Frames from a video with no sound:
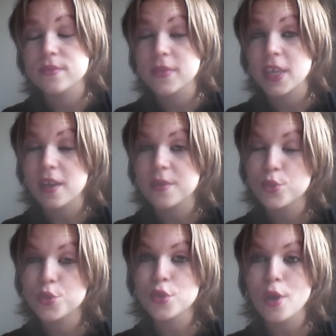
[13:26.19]
Yeah, I'm
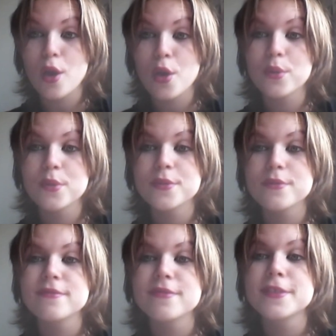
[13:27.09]
so
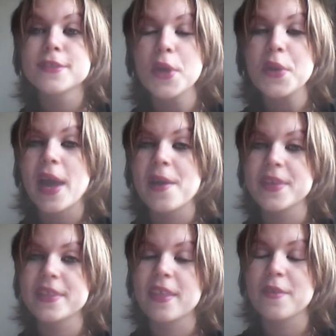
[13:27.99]

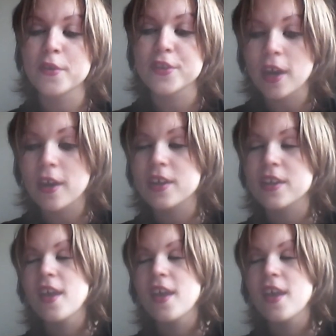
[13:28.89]
happy that they've got Jared,